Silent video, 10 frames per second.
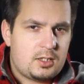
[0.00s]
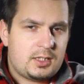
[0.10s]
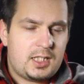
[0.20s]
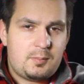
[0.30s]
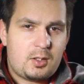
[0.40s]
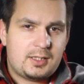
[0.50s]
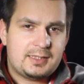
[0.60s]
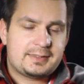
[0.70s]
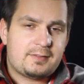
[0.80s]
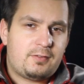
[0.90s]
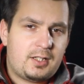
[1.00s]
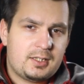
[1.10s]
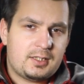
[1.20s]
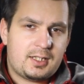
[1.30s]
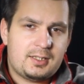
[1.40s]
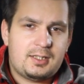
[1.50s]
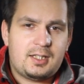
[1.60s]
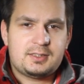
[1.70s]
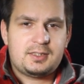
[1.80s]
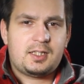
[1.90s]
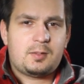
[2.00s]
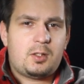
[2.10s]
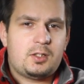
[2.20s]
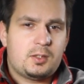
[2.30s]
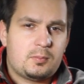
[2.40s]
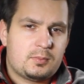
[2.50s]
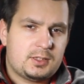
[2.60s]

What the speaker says: The E-mount lenses are fine, and the nice thing about them